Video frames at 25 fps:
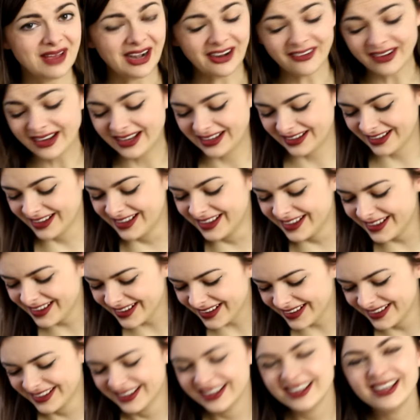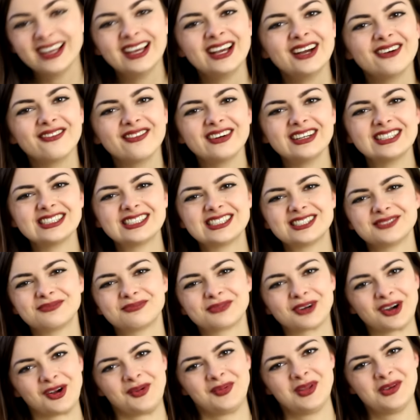married, which
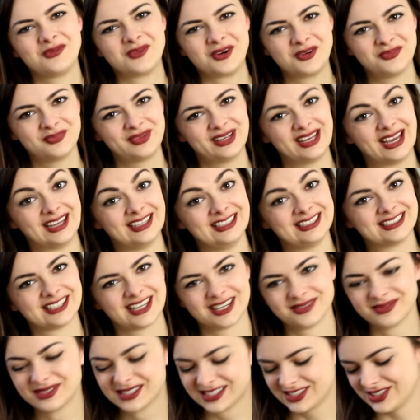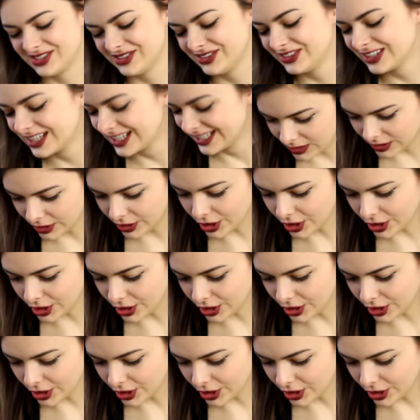probably won't be anytime soon.